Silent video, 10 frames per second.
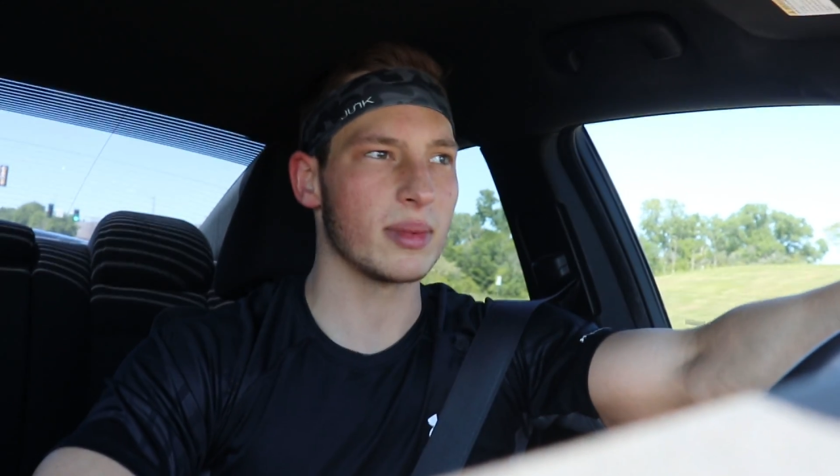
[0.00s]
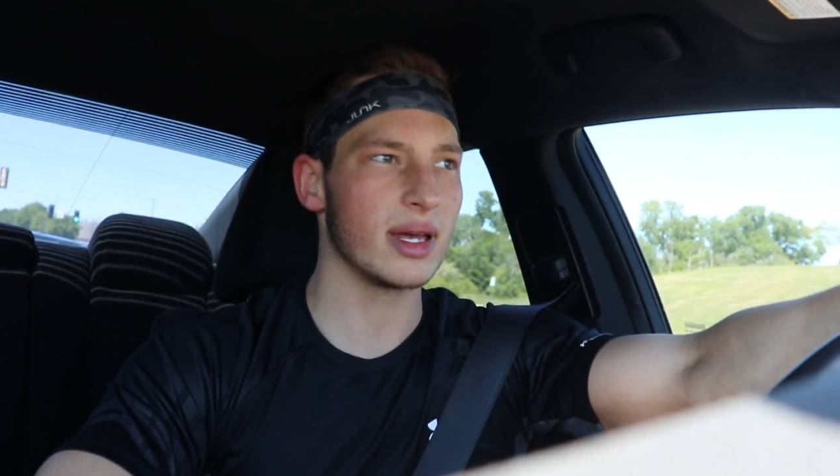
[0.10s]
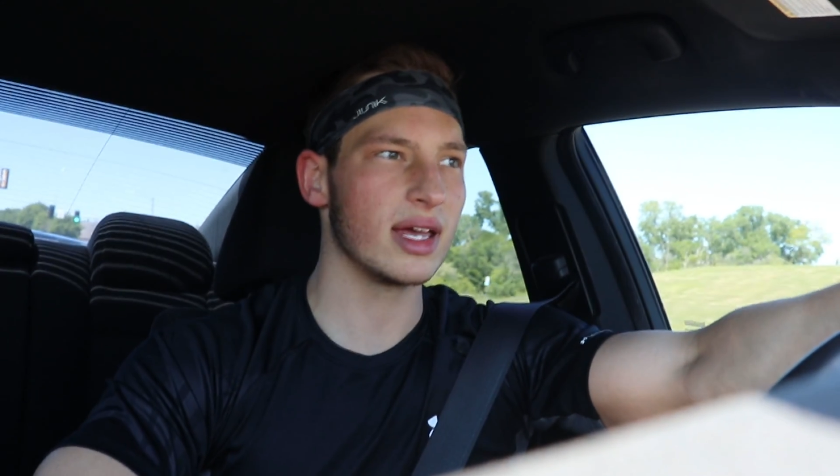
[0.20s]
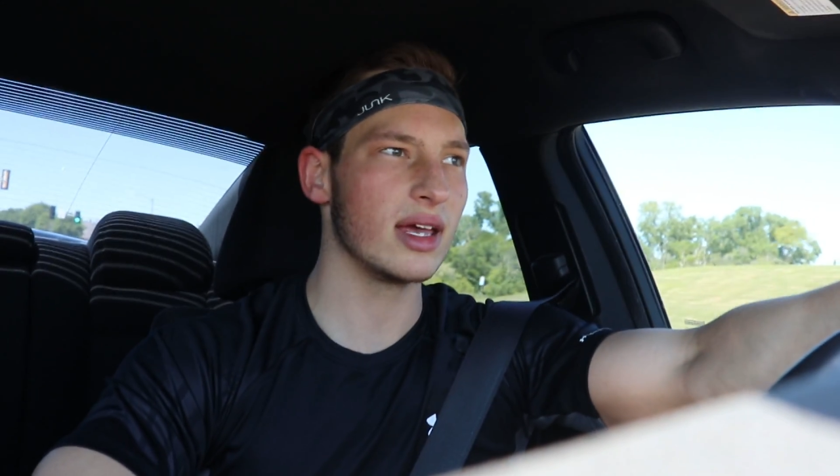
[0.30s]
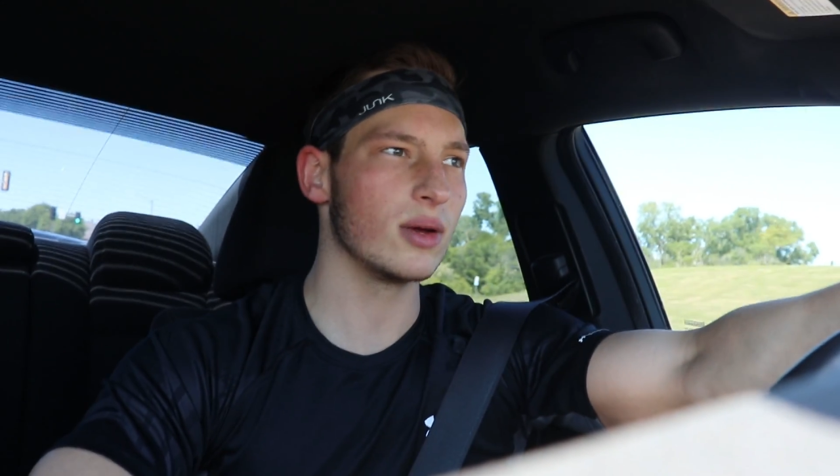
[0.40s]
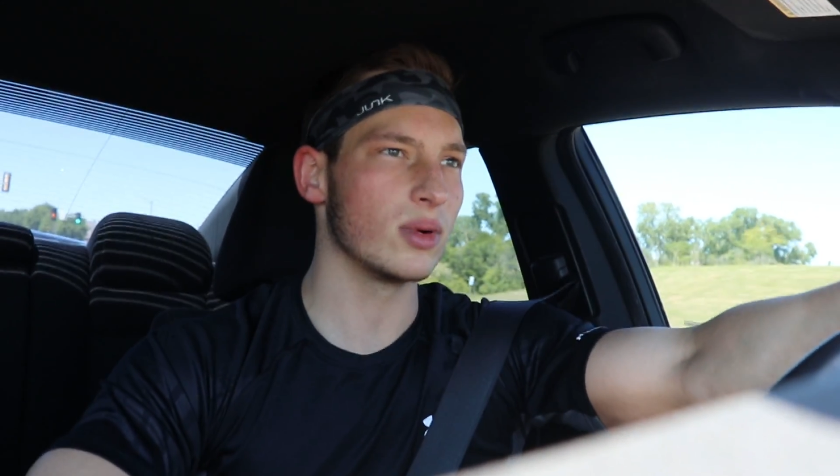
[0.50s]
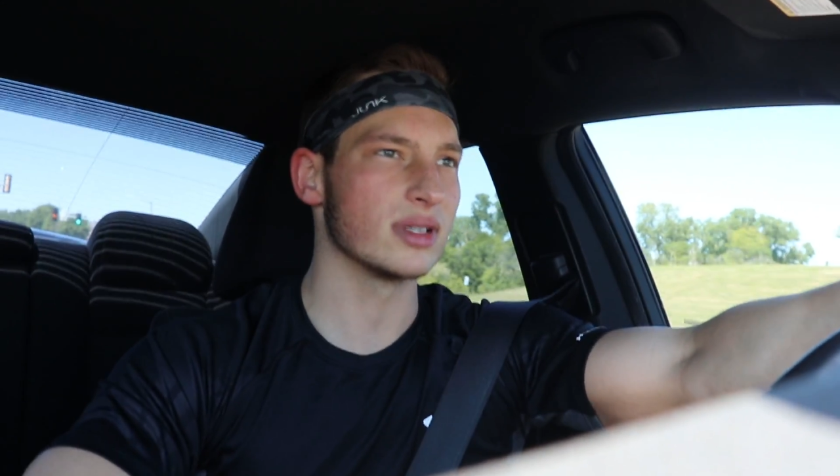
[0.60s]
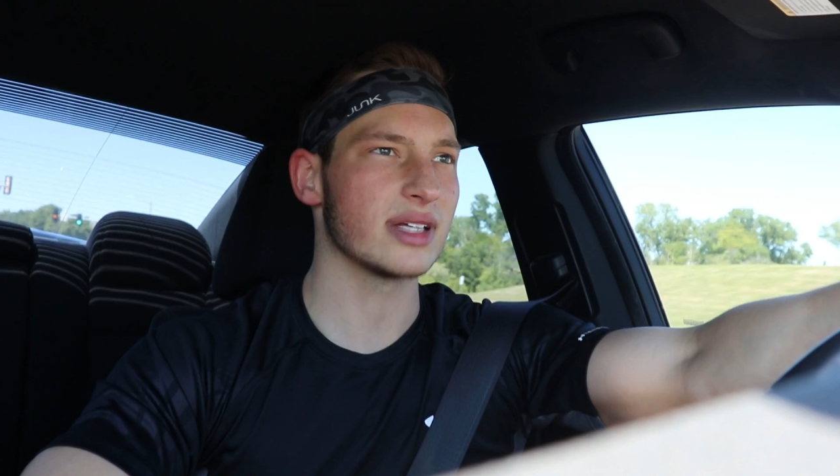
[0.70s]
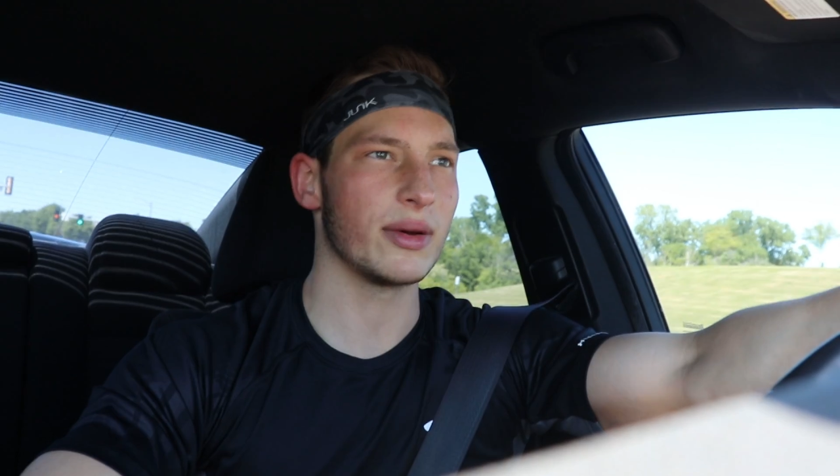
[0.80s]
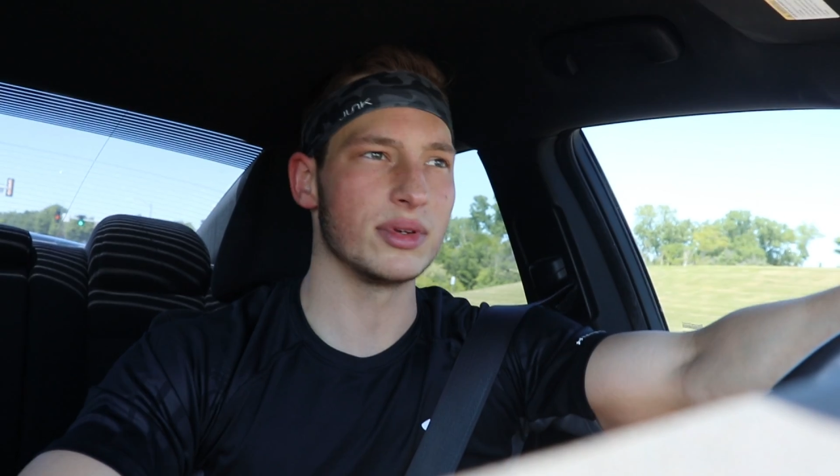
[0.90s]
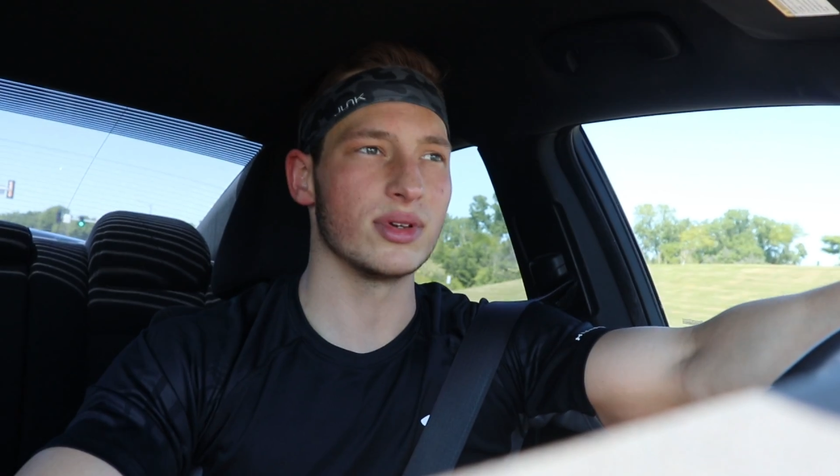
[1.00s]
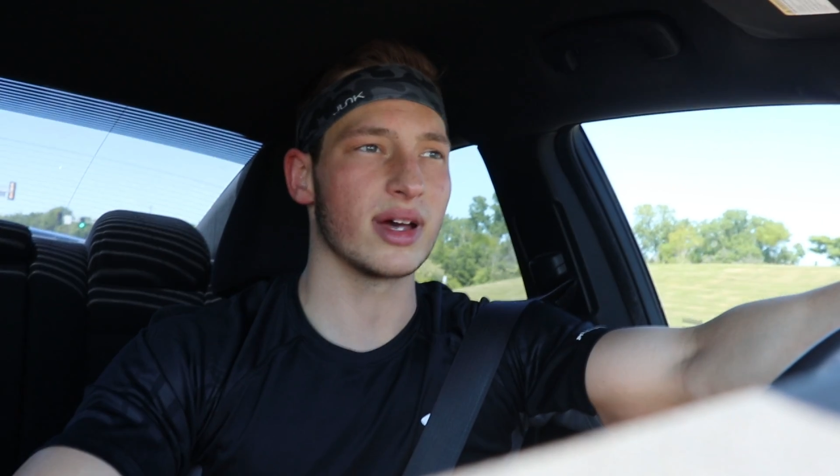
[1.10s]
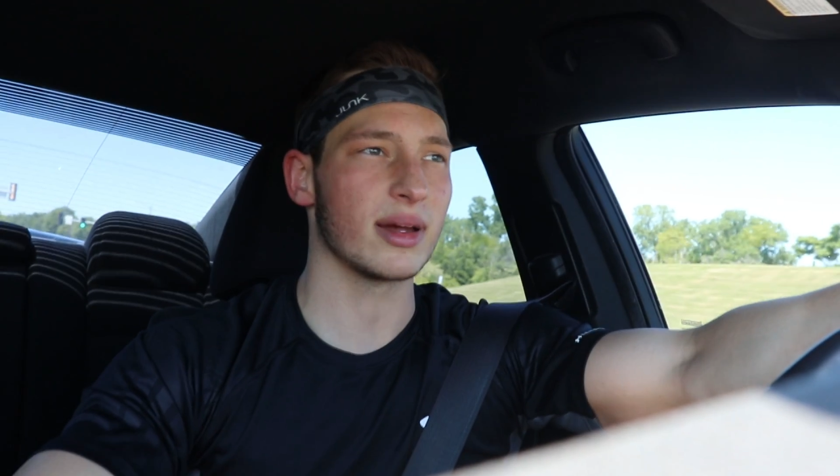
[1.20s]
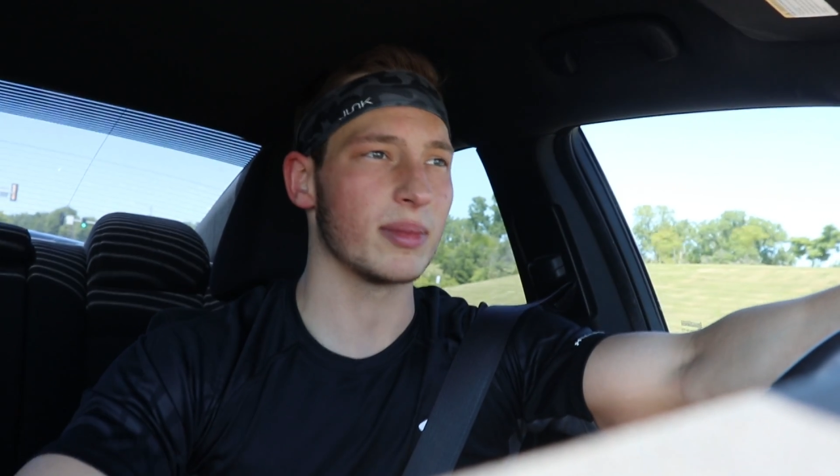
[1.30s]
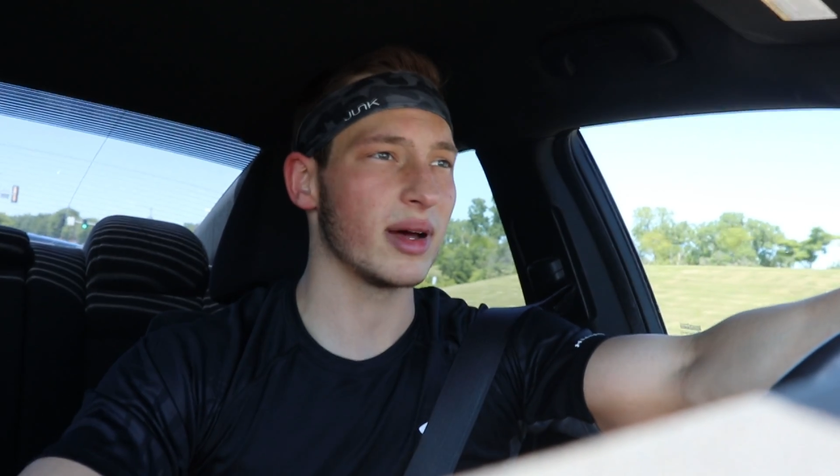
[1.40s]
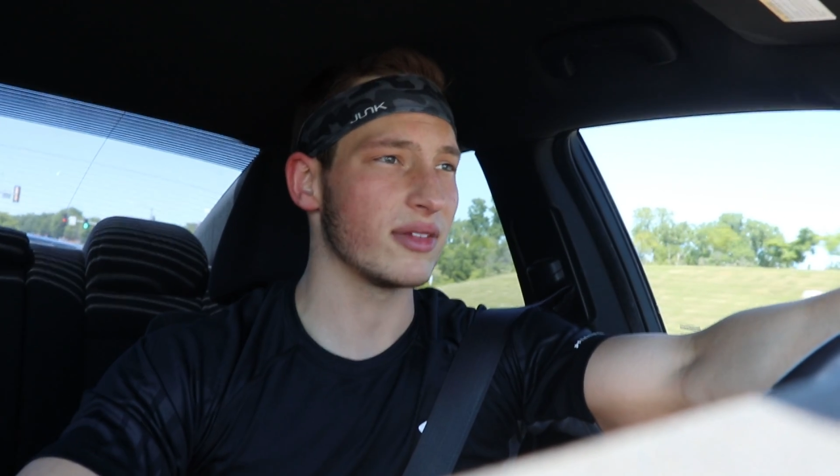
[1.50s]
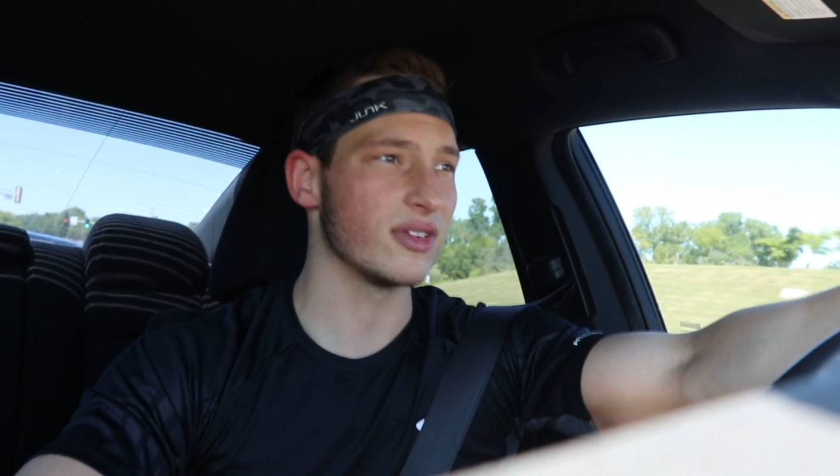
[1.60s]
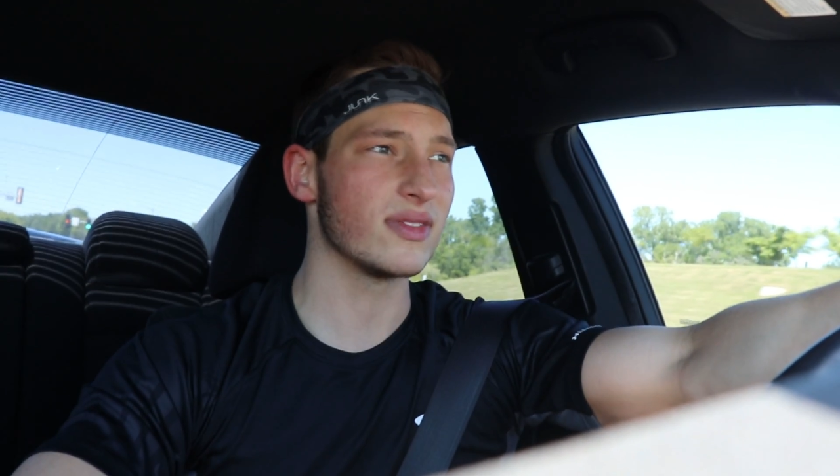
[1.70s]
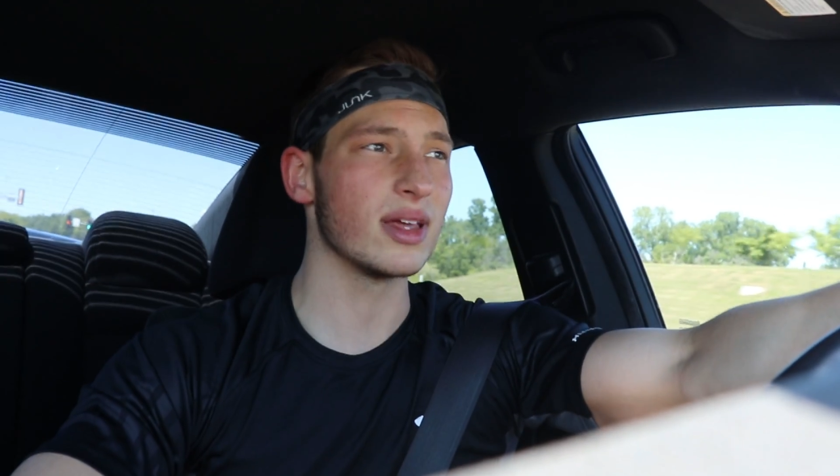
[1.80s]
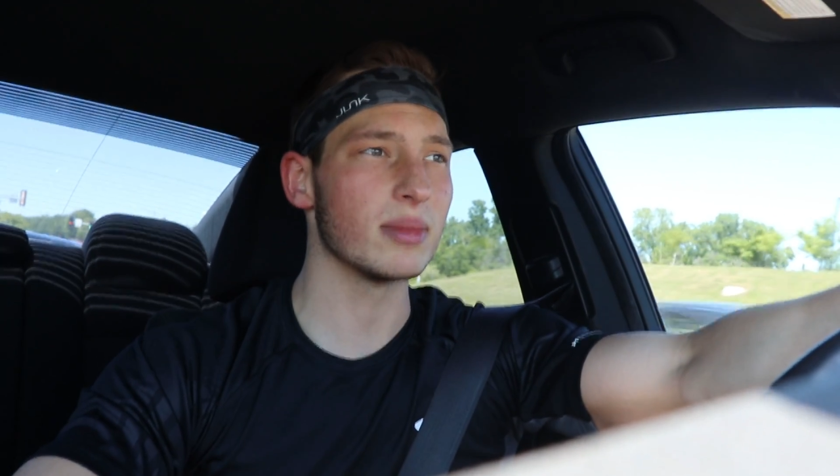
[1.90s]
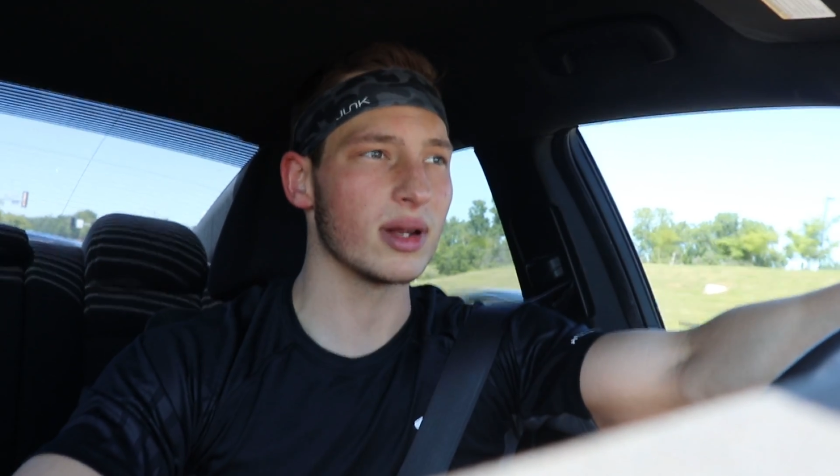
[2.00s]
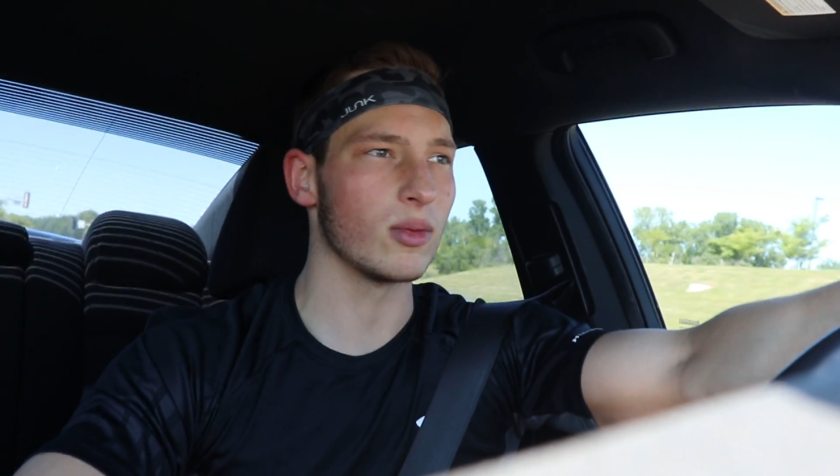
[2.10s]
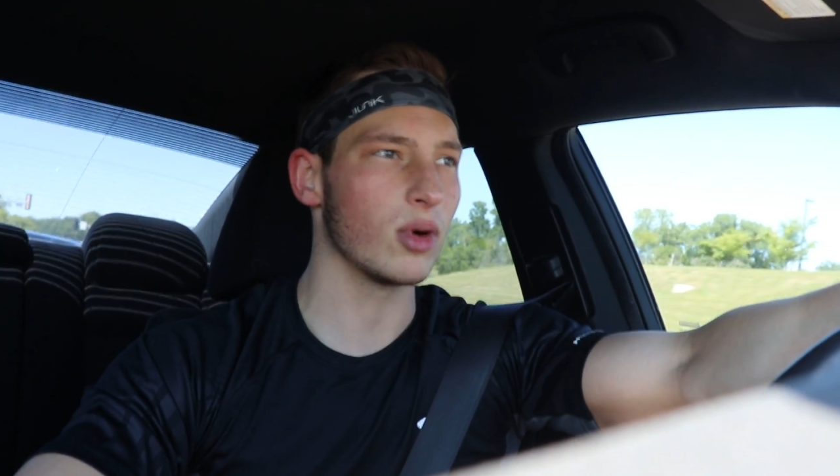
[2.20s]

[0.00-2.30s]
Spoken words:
me was I would do like about a 15-minute